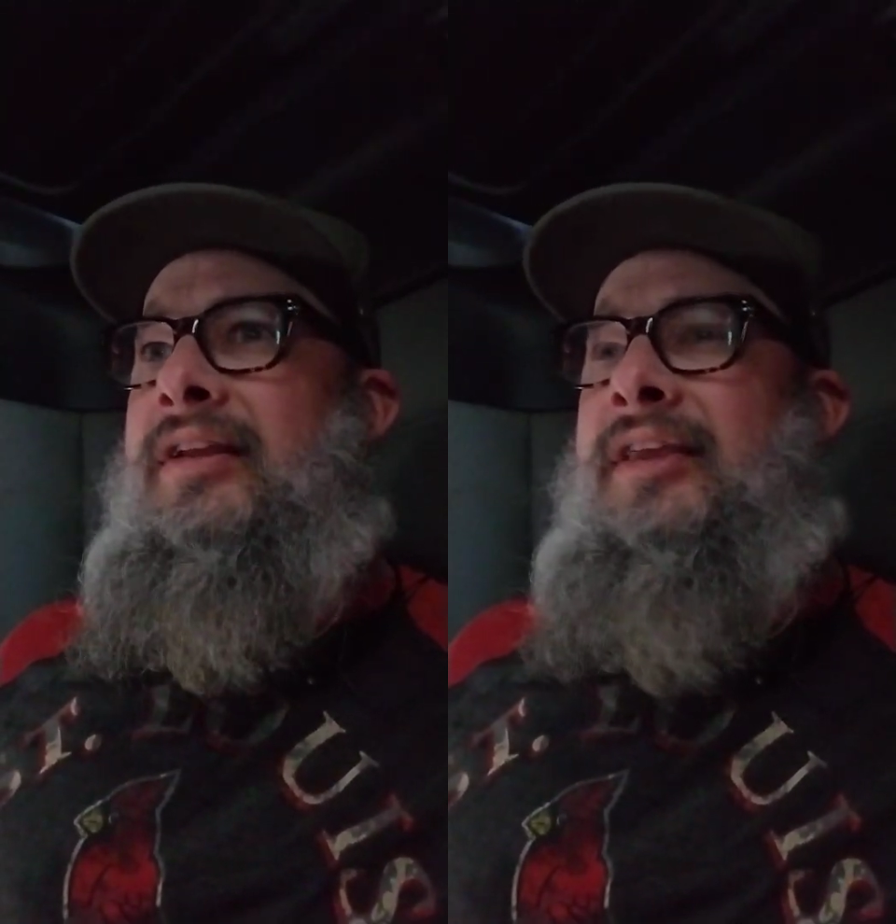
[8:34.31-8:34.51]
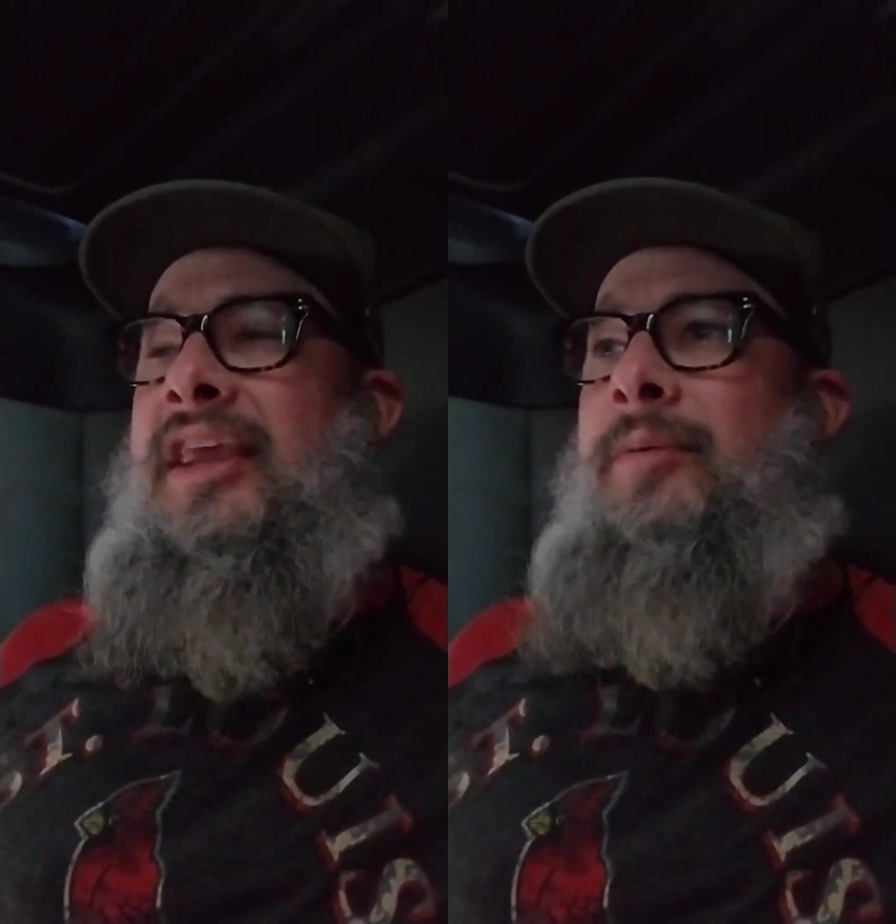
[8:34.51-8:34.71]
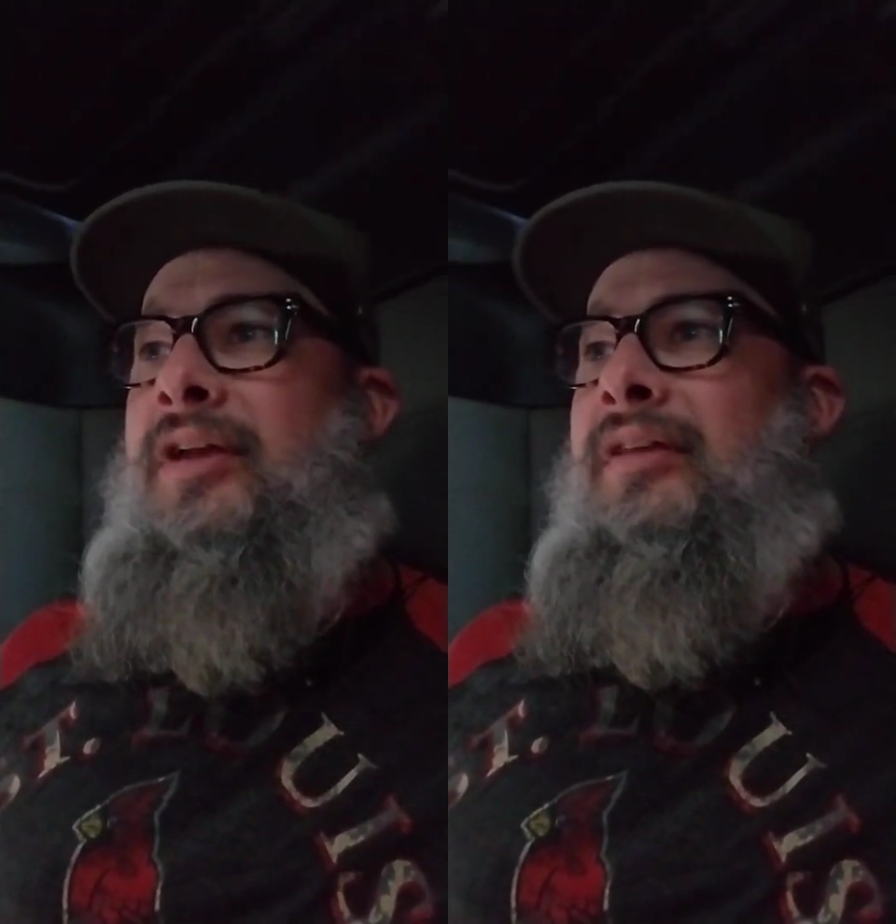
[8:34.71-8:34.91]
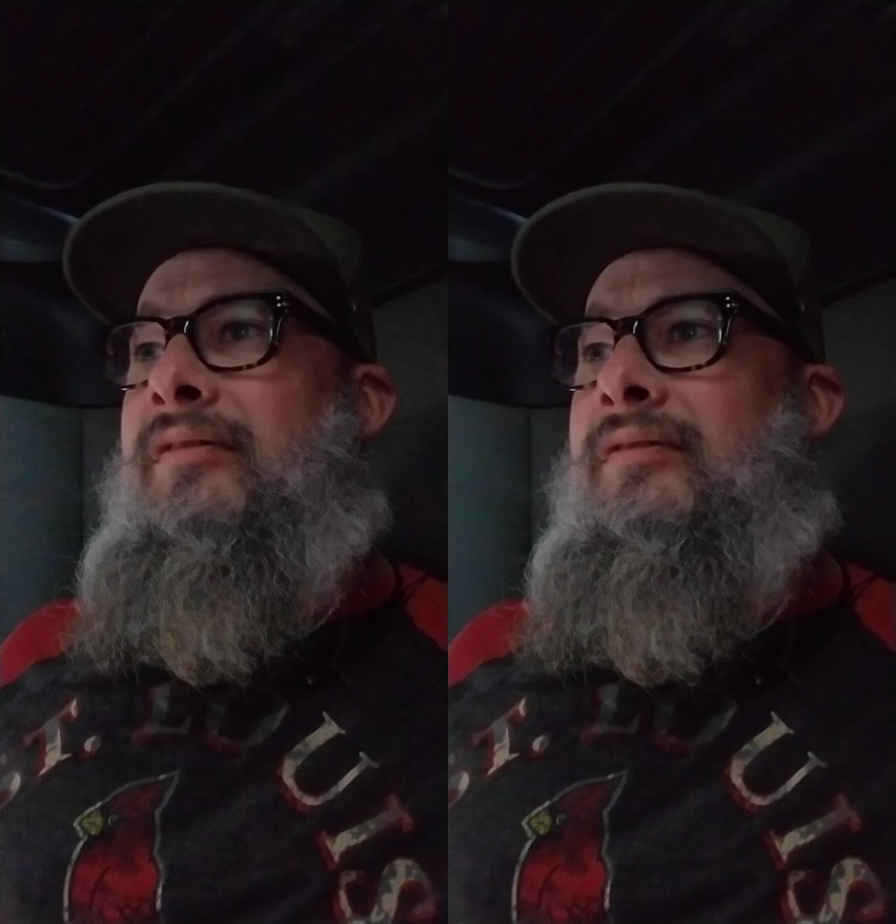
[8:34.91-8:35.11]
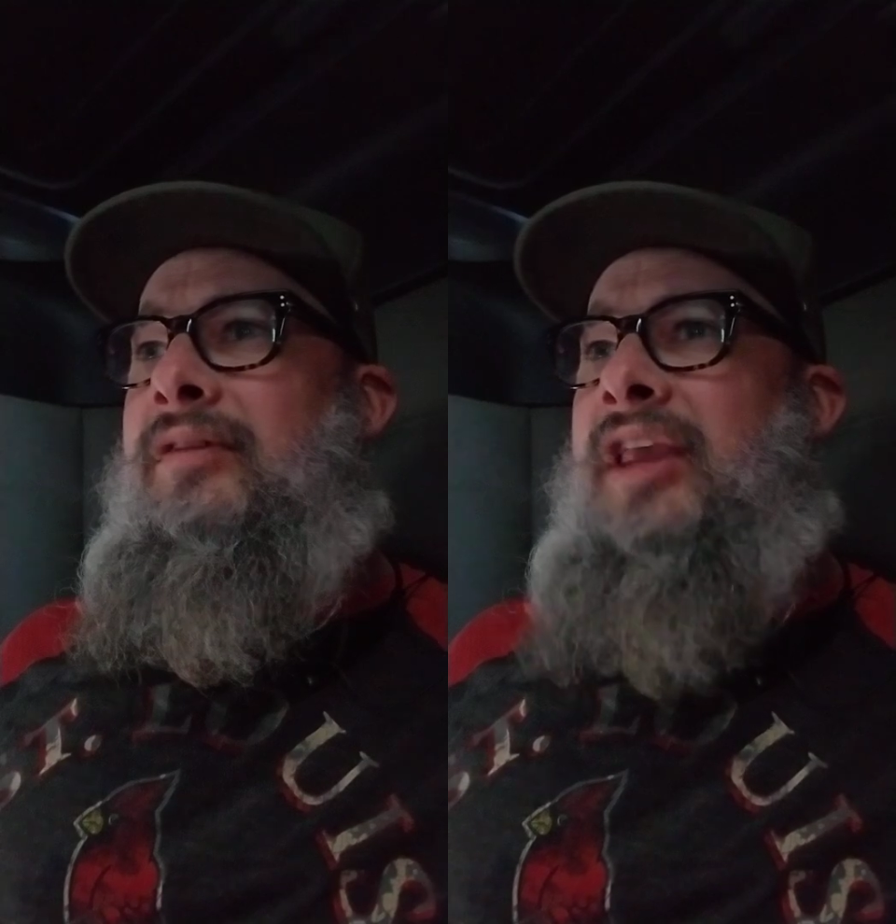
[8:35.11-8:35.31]
keeping
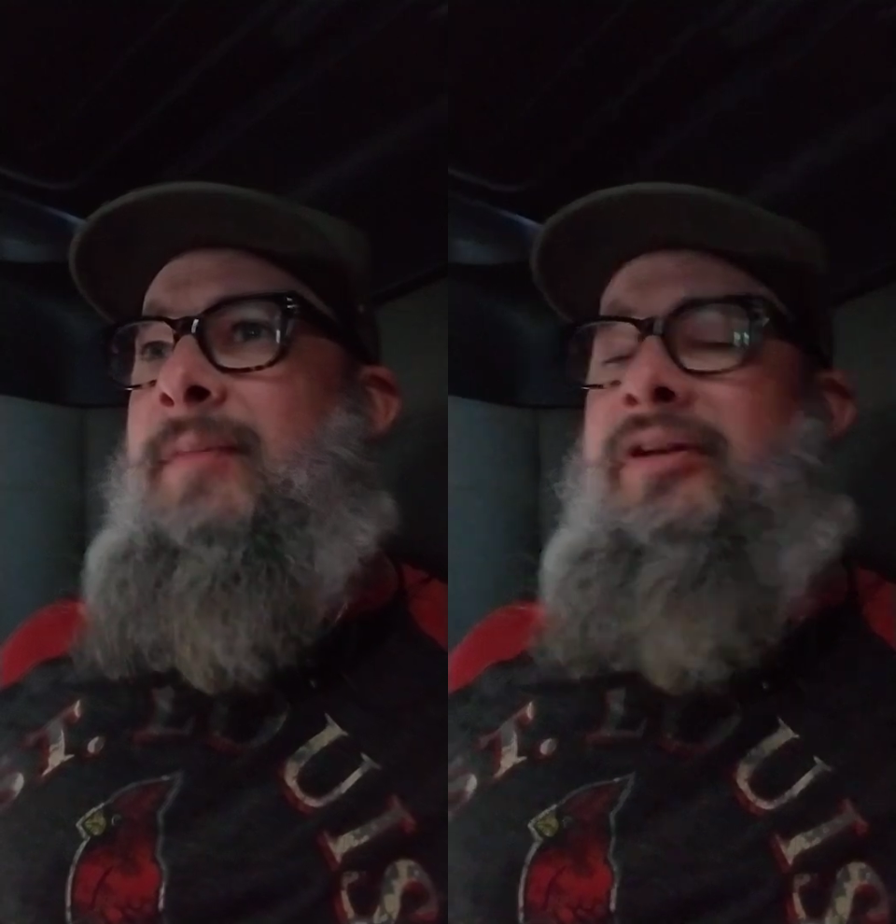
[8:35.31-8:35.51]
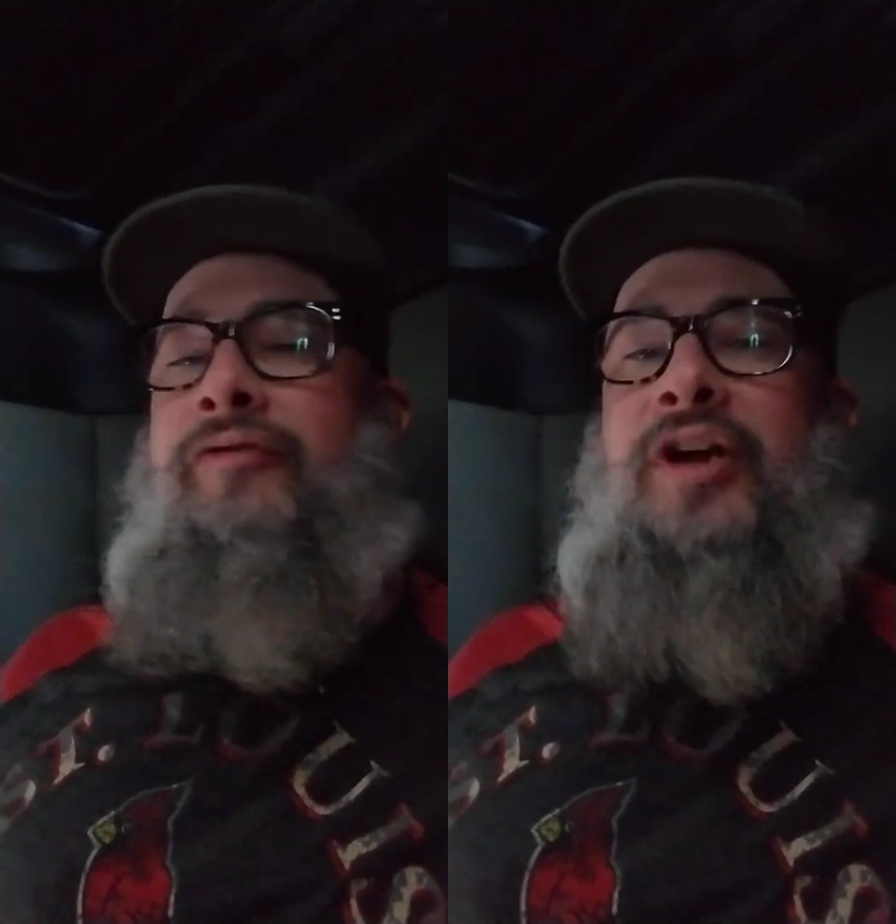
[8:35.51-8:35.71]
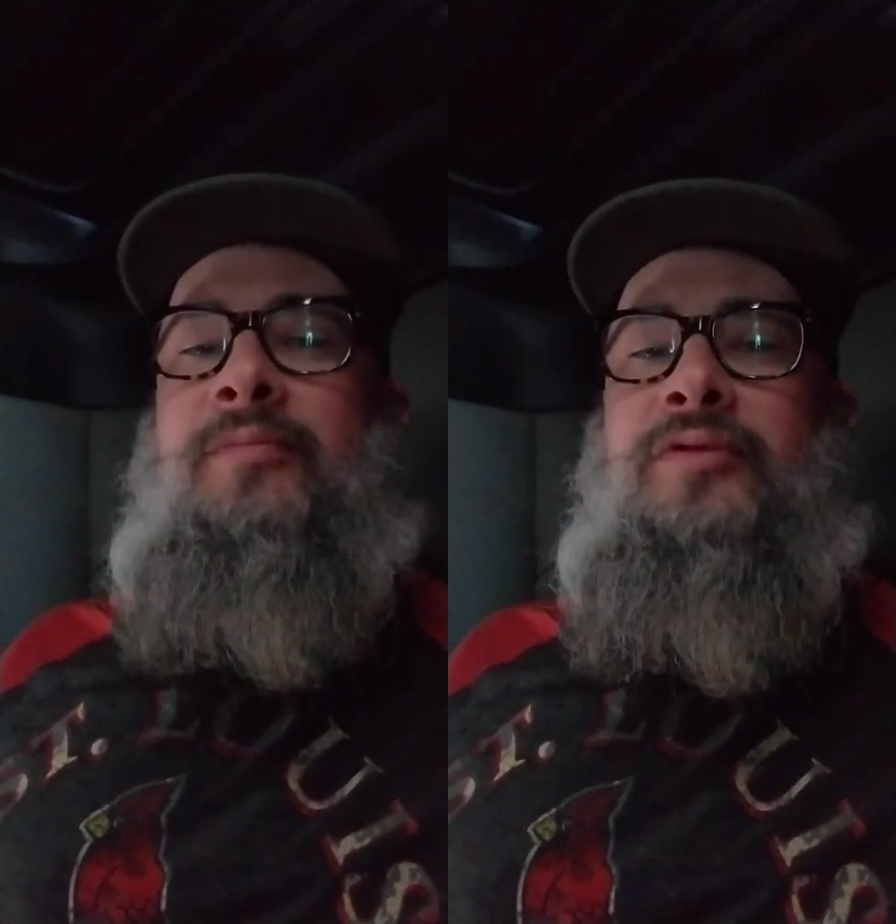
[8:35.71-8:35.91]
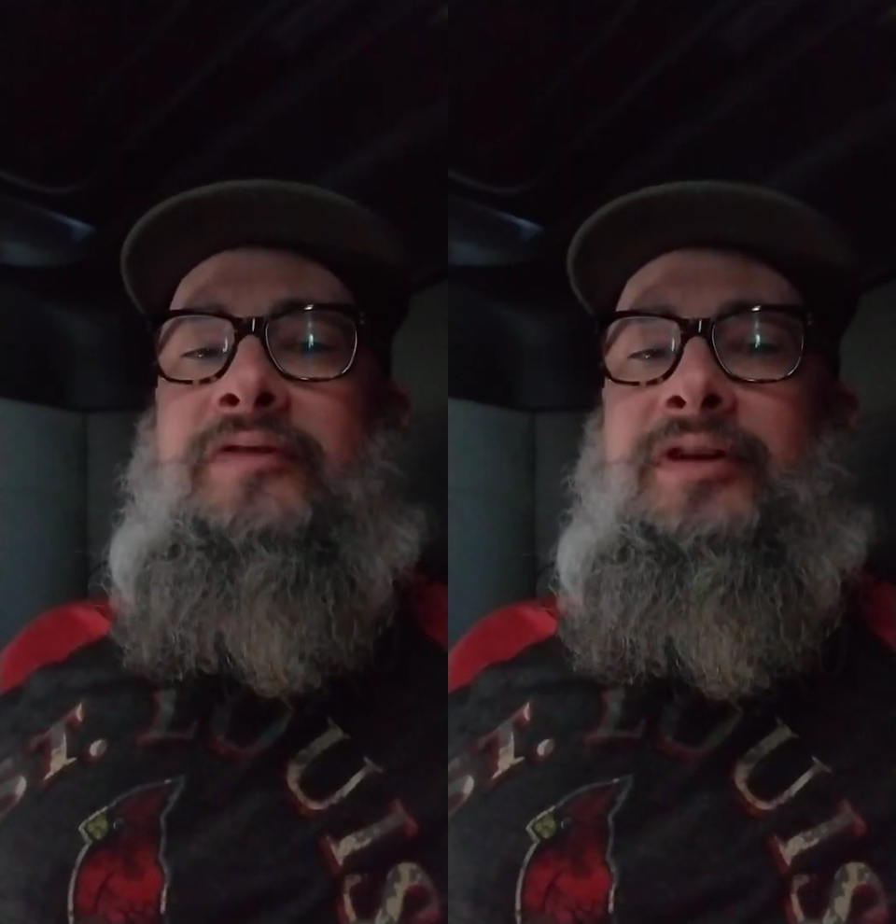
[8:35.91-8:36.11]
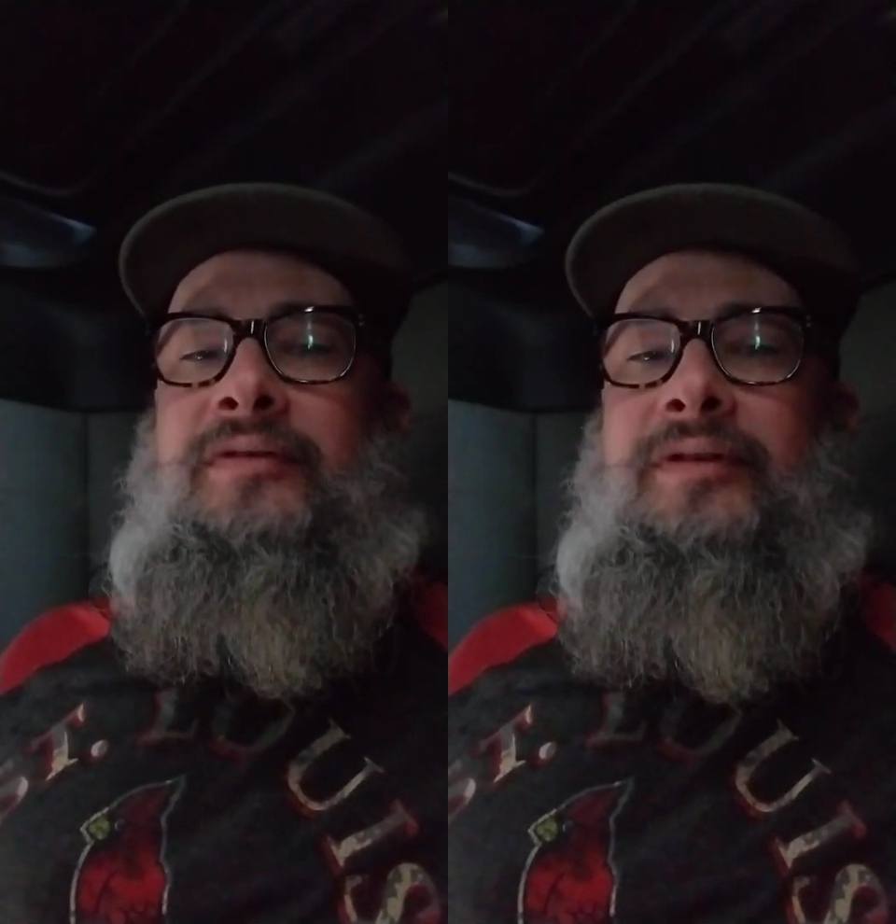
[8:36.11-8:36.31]
freight
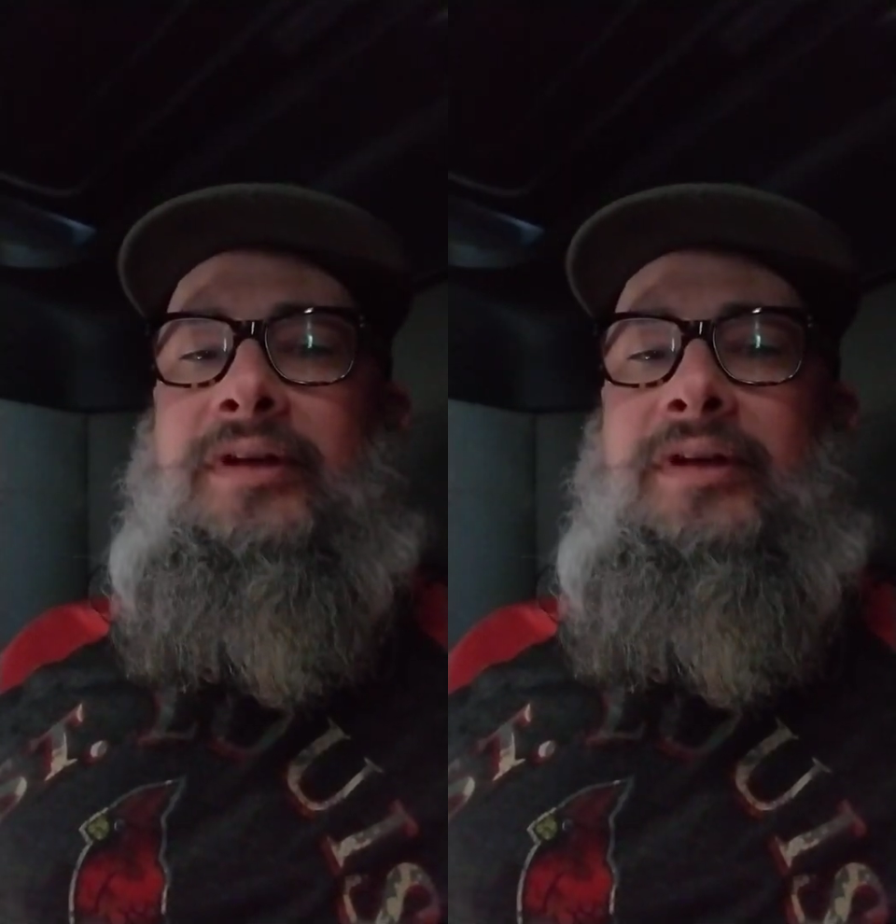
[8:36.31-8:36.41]
moving.